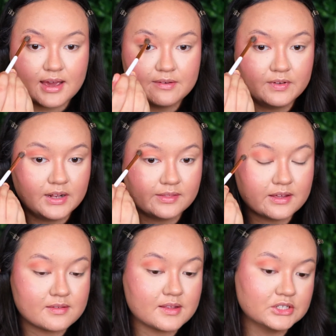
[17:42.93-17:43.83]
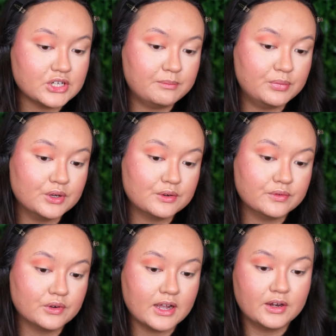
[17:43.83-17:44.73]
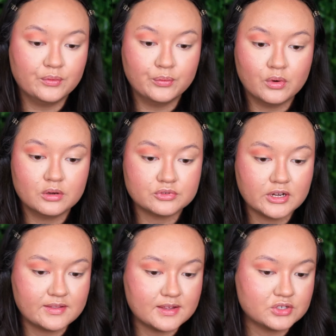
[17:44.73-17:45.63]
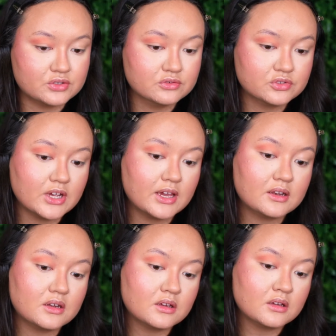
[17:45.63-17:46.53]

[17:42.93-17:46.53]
I feel like that's such a beautiful kind of warm transitional shade.